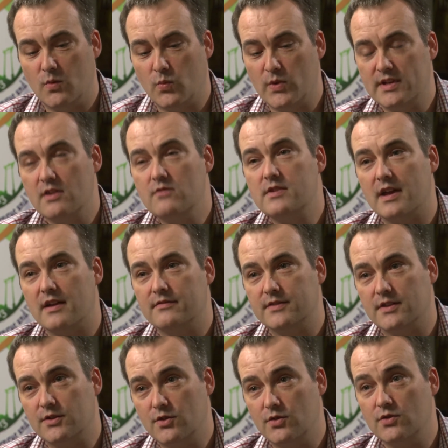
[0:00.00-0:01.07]
we don't have a
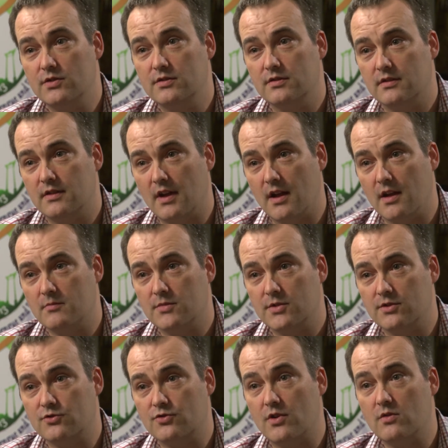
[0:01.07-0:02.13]
good
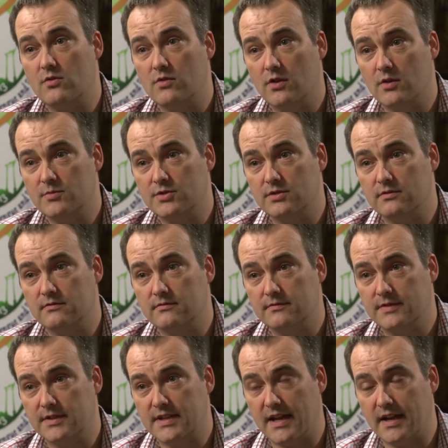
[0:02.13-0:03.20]
control option
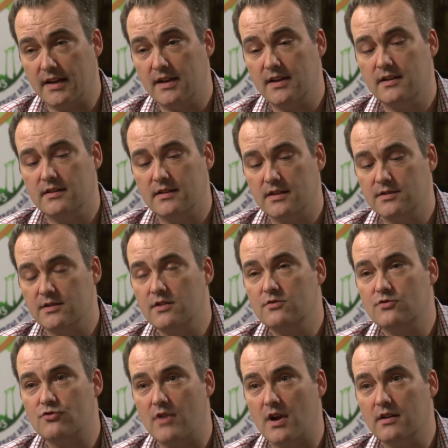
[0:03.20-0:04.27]
for dengue. There's no
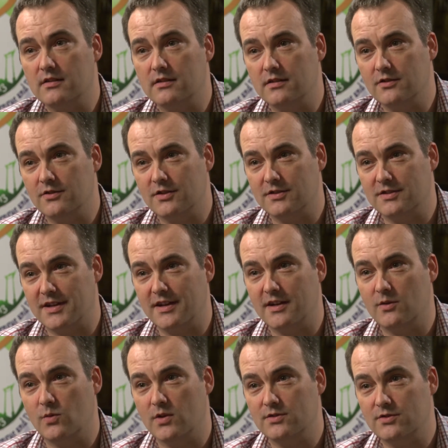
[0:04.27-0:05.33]
drug that you can take
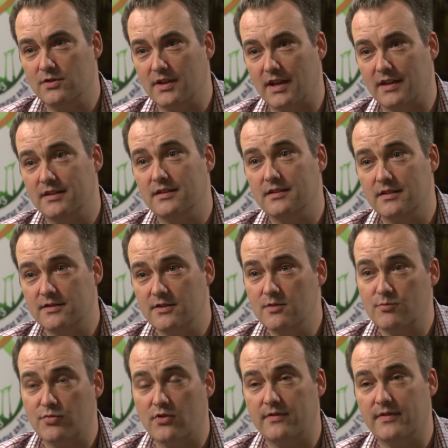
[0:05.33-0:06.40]
once you get it. There's no
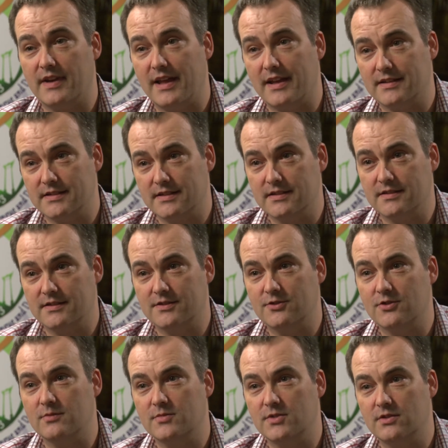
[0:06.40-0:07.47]
prophylaxis to
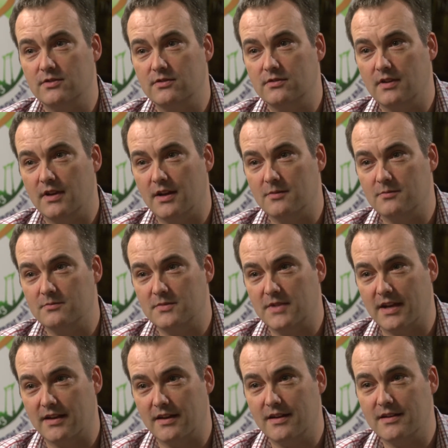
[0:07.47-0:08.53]
stop you
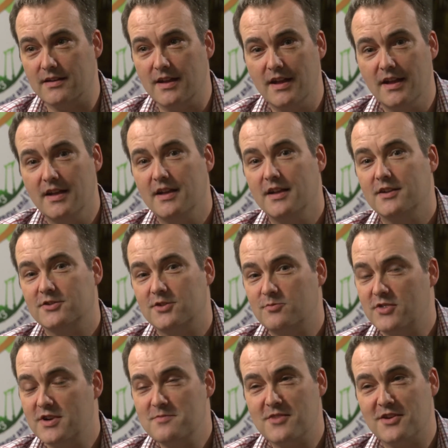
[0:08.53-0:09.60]
getting it. So
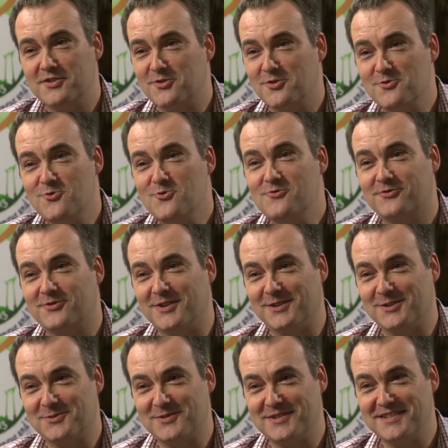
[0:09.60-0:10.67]
pretty much on all
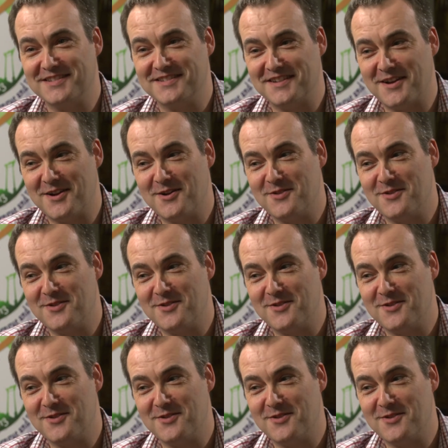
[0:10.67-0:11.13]
fronts, we're